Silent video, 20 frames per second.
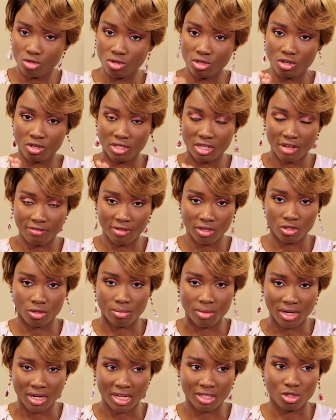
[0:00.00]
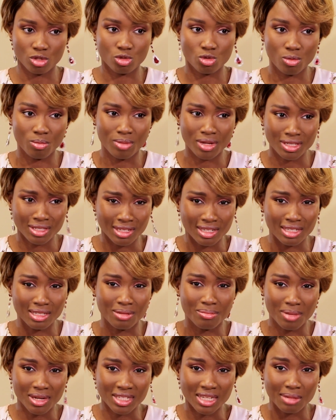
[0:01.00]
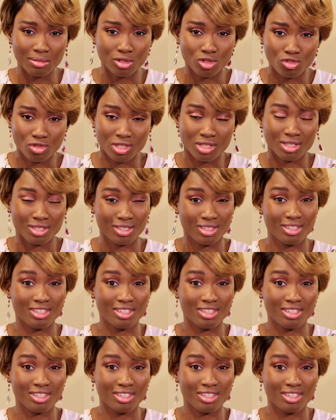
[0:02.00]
so it doesn't affect your pregnancy. So basically, the best time to treat it